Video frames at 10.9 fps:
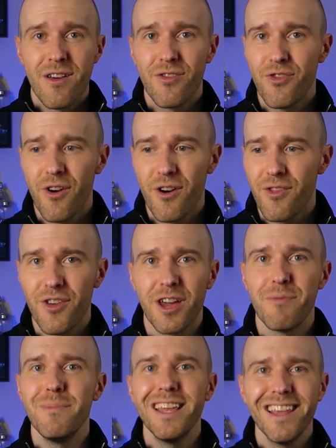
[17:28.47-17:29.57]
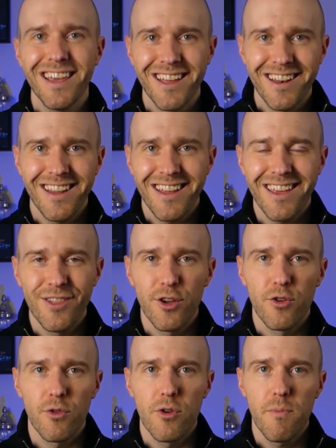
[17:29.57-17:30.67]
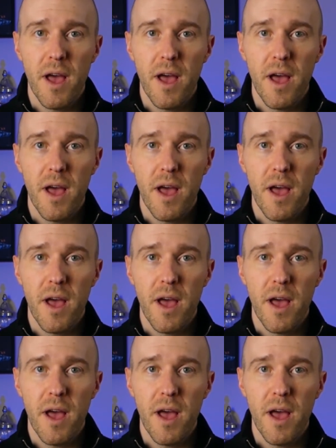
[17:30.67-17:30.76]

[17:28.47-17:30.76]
the the comedian in the group